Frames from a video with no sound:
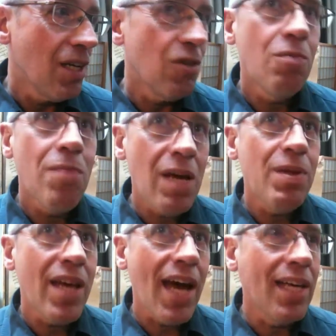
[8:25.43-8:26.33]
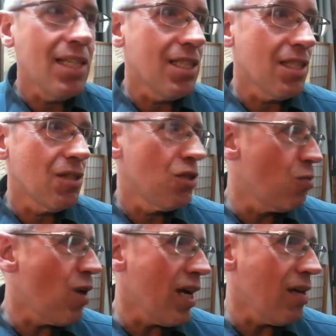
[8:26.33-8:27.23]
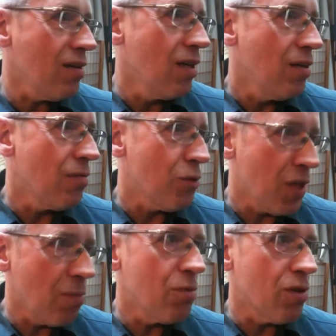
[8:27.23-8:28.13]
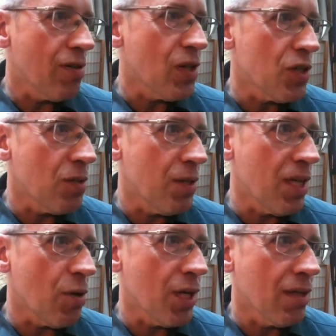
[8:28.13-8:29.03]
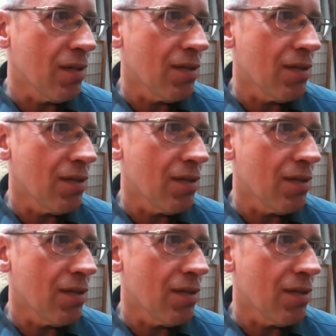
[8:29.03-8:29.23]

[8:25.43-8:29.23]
Maybe that is the way for a number of us to be going.